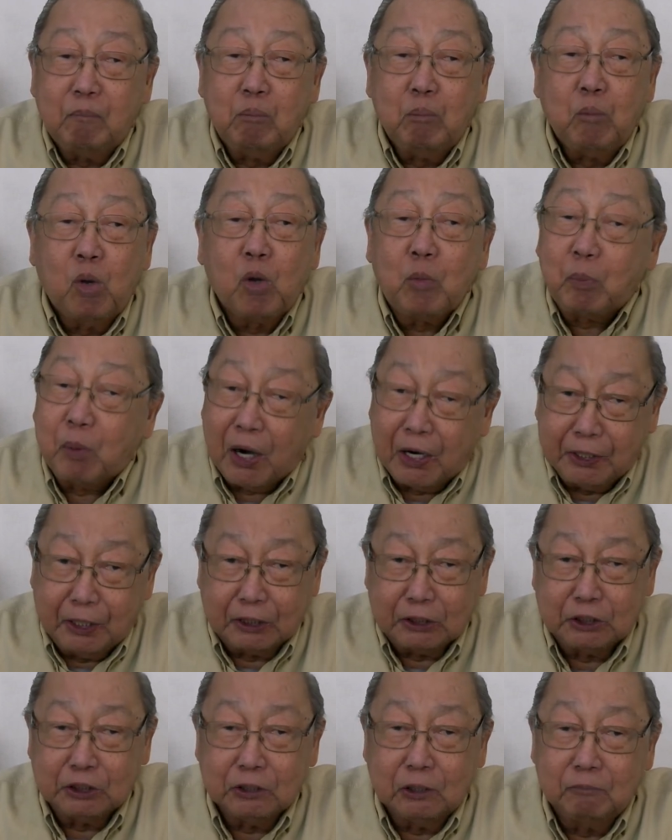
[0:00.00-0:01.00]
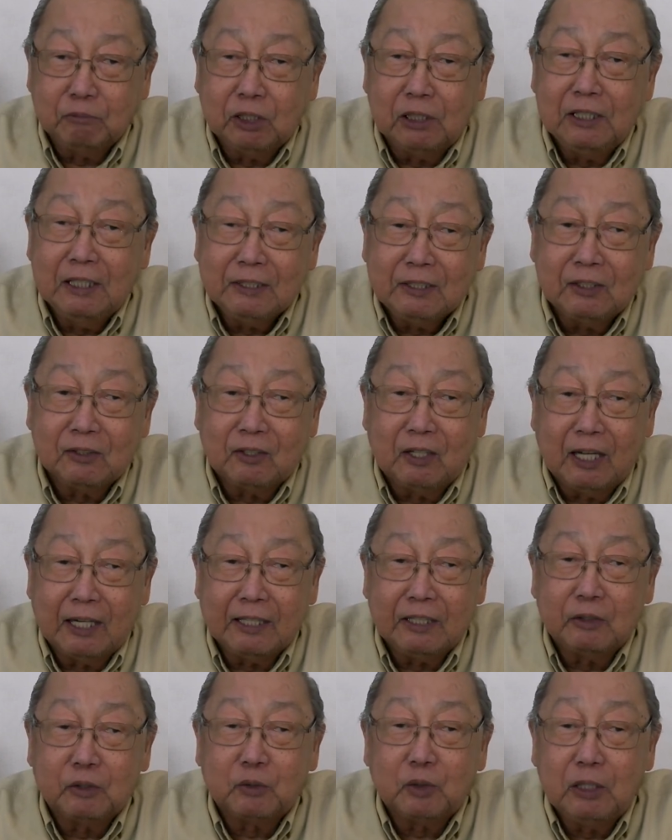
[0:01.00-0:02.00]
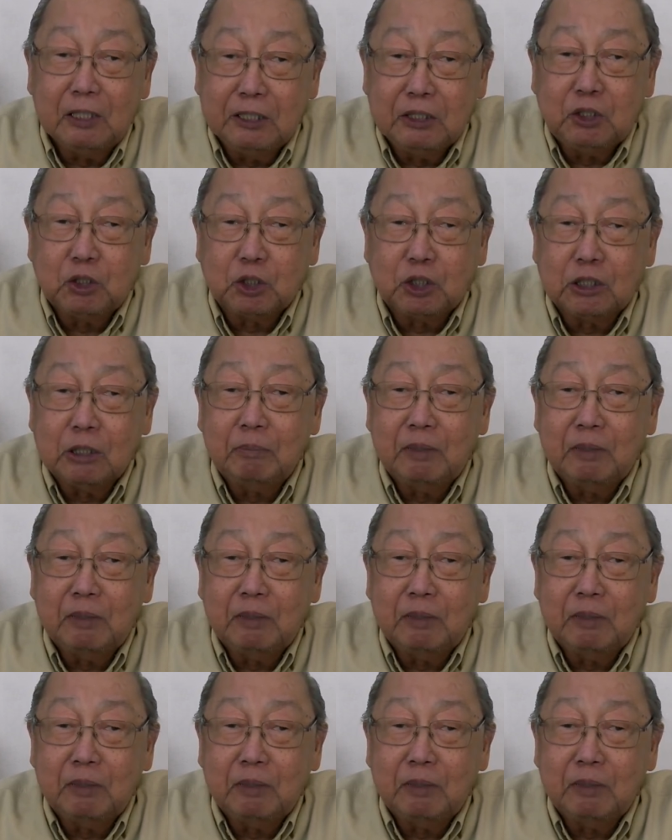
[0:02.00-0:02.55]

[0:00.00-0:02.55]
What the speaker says: more products of the literary or religious